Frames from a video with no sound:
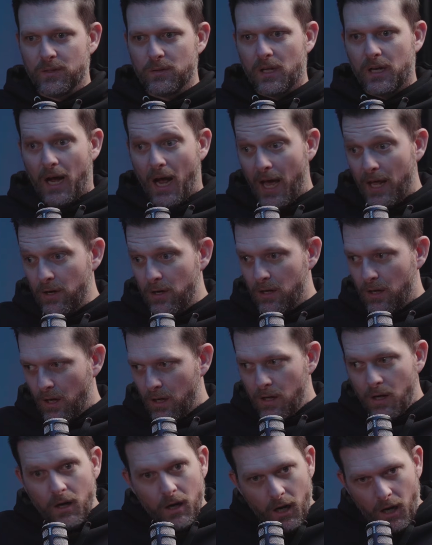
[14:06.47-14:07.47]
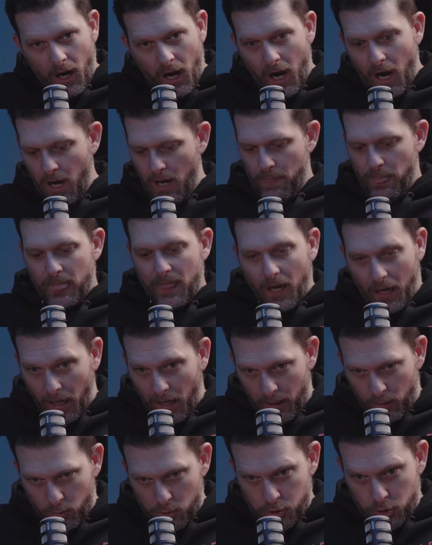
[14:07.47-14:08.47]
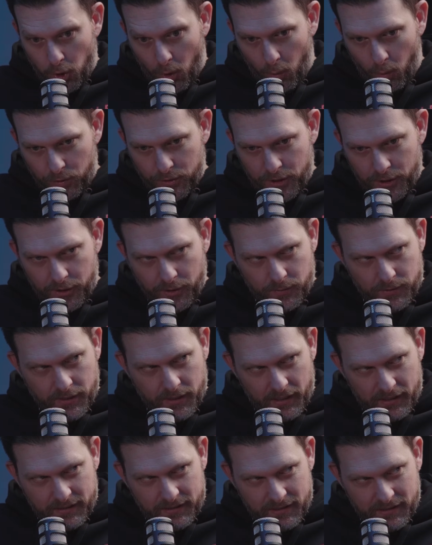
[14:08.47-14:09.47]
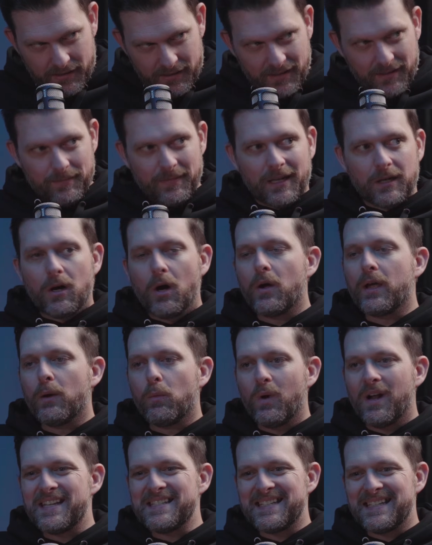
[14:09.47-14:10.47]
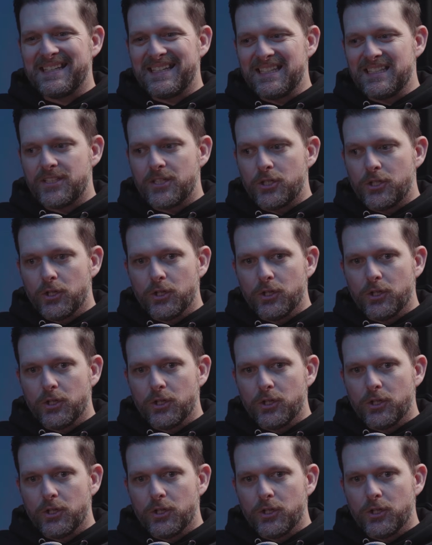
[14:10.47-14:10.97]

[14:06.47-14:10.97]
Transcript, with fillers: they're like, I don't know. I was told to use this. I'm like, oh yeah, what does it need to